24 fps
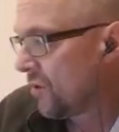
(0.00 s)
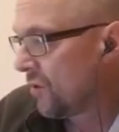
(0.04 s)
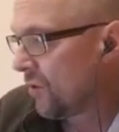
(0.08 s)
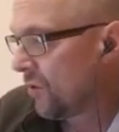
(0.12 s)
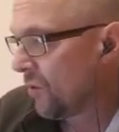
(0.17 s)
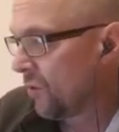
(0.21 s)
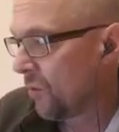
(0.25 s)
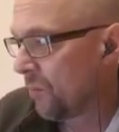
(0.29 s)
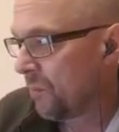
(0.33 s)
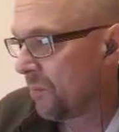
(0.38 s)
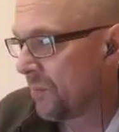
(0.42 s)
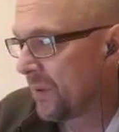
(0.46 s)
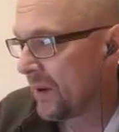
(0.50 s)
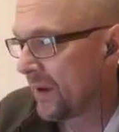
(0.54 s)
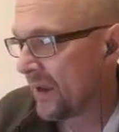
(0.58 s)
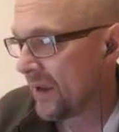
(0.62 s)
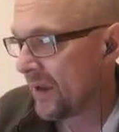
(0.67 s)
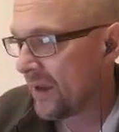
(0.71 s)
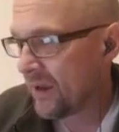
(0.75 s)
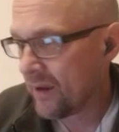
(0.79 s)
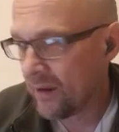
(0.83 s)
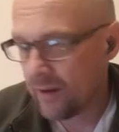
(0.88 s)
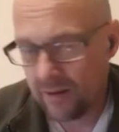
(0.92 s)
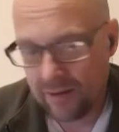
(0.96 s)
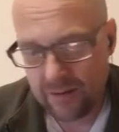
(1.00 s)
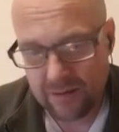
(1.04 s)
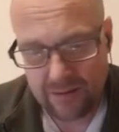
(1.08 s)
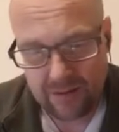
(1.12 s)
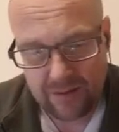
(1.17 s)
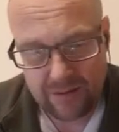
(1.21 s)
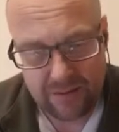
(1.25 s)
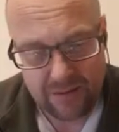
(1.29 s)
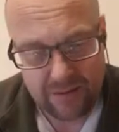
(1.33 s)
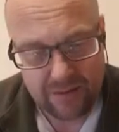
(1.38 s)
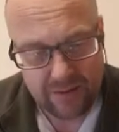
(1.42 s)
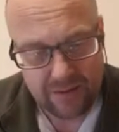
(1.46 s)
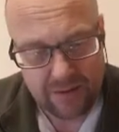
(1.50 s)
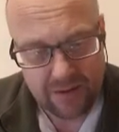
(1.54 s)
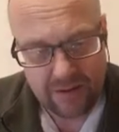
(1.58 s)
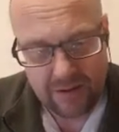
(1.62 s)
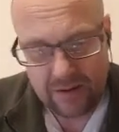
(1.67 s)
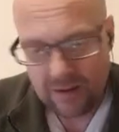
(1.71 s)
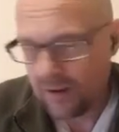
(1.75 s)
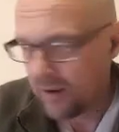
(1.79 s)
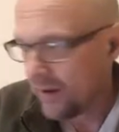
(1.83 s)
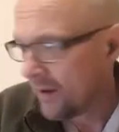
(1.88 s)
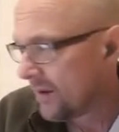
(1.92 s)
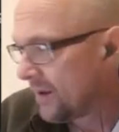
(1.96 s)
or B.
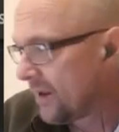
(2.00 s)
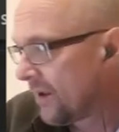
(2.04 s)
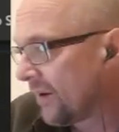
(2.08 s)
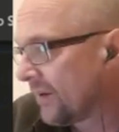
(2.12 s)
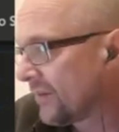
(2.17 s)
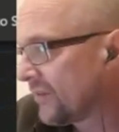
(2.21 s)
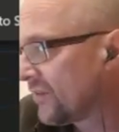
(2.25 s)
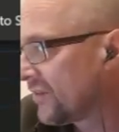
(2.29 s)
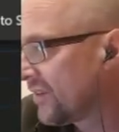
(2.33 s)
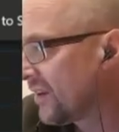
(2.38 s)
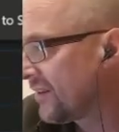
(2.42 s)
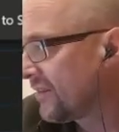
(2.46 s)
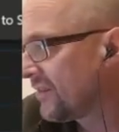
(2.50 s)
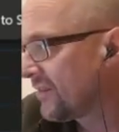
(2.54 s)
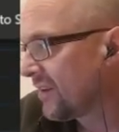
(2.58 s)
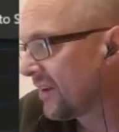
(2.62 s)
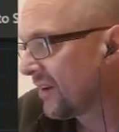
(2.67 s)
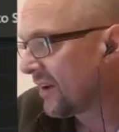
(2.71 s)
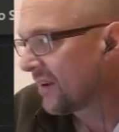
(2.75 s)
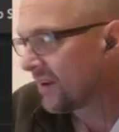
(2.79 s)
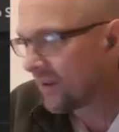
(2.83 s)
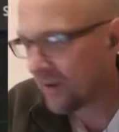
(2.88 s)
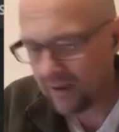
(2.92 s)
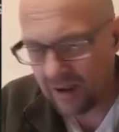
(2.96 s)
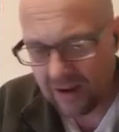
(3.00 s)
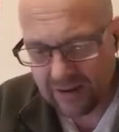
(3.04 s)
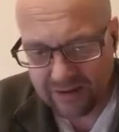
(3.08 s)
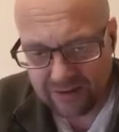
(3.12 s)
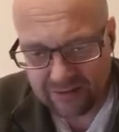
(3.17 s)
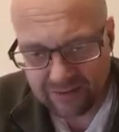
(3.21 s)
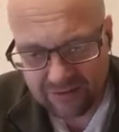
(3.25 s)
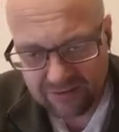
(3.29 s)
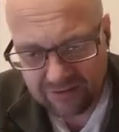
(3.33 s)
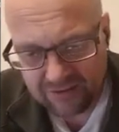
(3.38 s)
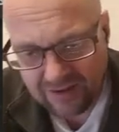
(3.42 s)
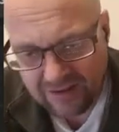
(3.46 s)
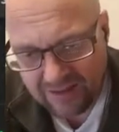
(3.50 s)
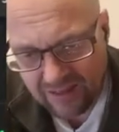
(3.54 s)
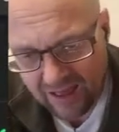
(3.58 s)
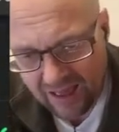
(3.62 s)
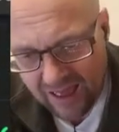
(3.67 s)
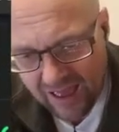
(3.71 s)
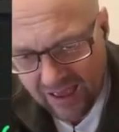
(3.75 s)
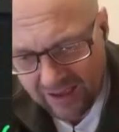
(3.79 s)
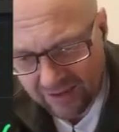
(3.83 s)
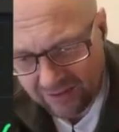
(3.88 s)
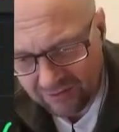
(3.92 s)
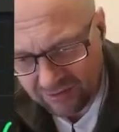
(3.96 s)
Now it says that I can see that
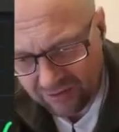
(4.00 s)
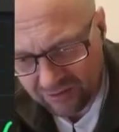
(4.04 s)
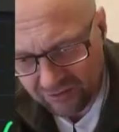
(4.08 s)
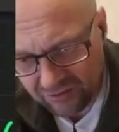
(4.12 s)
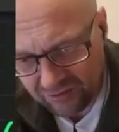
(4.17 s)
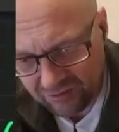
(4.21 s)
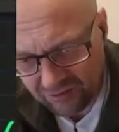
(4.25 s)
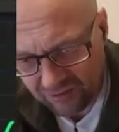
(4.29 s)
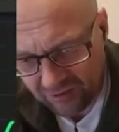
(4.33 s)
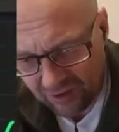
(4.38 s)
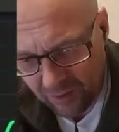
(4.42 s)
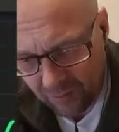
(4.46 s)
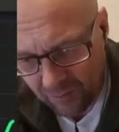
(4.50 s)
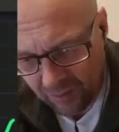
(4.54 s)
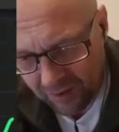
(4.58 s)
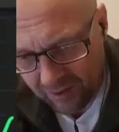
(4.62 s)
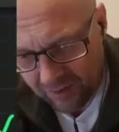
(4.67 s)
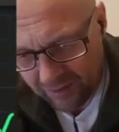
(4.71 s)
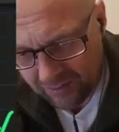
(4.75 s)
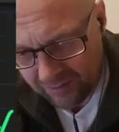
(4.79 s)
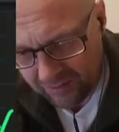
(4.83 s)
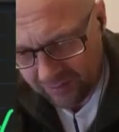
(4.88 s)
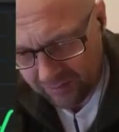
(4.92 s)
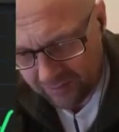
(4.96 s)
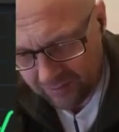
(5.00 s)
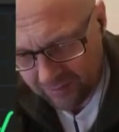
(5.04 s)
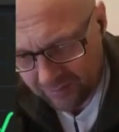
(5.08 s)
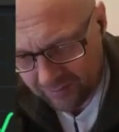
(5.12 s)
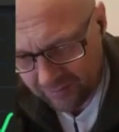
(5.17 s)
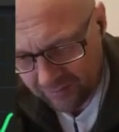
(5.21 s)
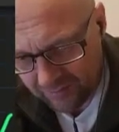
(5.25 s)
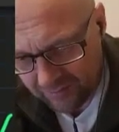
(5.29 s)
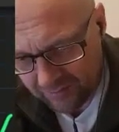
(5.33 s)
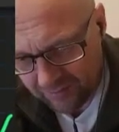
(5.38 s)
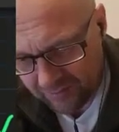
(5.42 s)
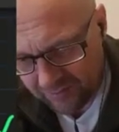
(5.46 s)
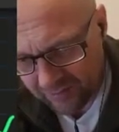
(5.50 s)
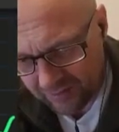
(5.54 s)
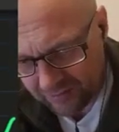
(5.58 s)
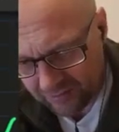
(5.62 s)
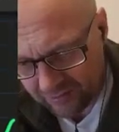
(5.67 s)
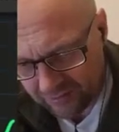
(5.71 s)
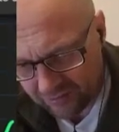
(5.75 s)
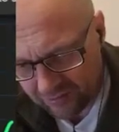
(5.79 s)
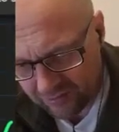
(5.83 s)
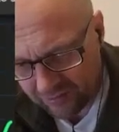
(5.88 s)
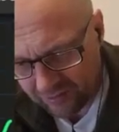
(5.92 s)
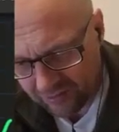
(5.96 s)
X is slower. This
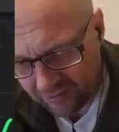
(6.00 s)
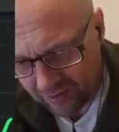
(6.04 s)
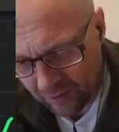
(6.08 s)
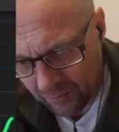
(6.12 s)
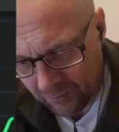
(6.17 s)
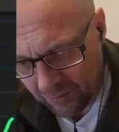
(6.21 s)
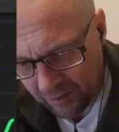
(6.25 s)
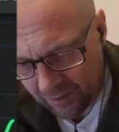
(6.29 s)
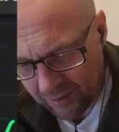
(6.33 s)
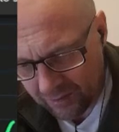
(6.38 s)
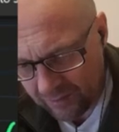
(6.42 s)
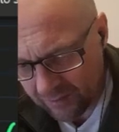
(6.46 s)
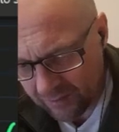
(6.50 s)
is slower